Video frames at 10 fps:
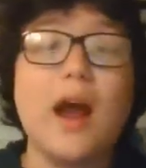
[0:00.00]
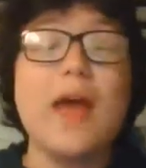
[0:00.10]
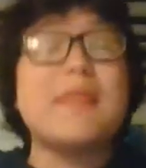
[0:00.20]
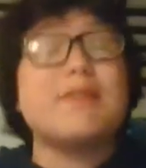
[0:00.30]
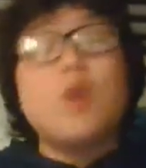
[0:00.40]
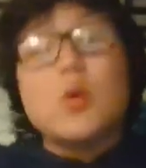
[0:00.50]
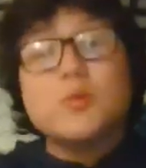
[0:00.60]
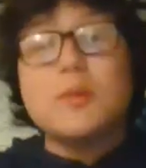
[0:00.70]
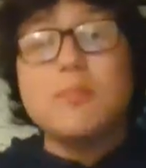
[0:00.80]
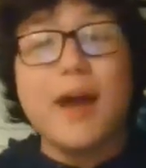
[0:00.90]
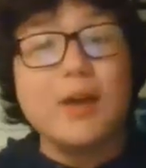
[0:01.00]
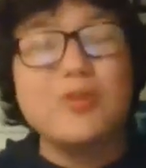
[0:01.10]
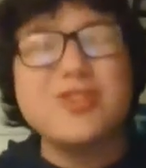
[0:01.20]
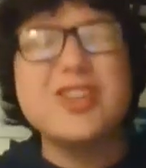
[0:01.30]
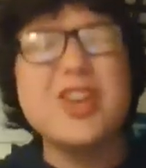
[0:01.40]
I think Rosamund Pike
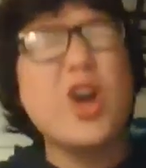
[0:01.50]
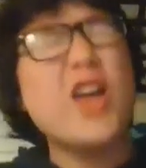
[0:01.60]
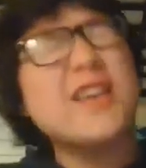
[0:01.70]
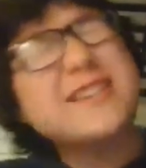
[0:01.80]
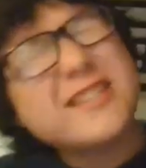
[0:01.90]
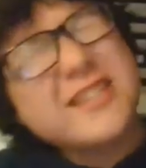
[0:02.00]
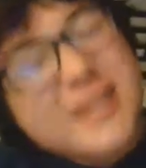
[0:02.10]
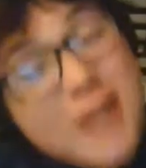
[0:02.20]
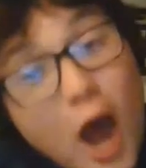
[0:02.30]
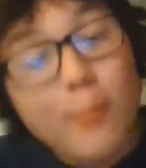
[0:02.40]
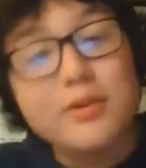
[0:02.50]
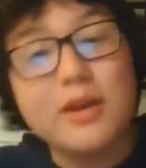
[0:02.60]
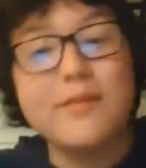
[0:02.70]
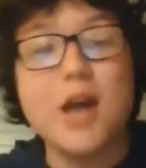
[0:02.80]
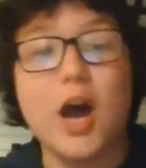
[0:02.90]
was snubbed
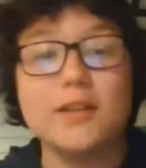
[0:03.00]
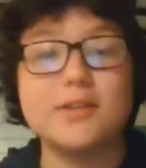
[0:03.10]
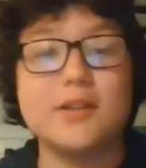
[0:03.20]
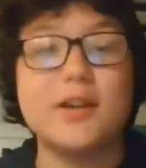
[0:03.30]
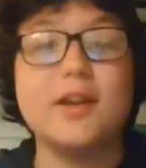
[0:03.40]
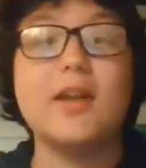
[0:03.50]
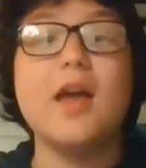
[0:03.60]
of the Oscar.